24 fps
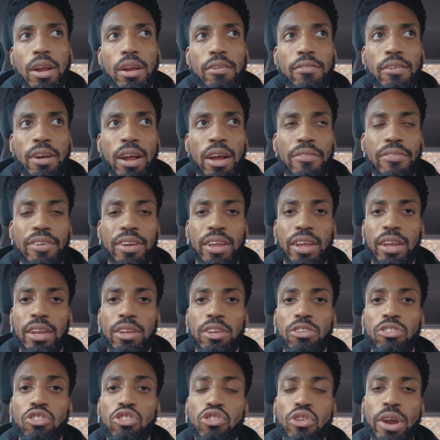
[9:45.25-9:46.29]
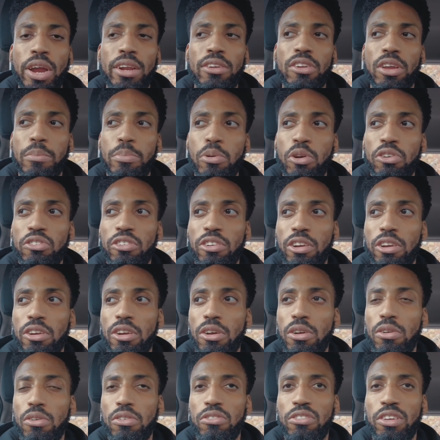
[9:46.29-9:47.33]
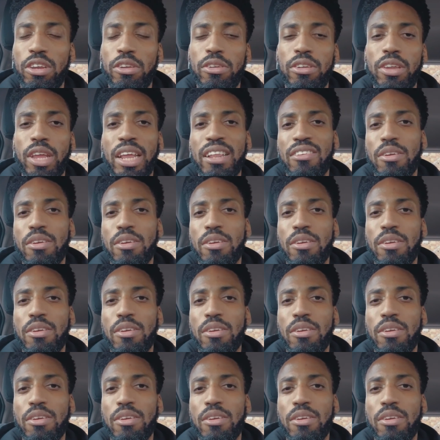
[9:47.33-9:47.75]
rather than trying to approach their goals in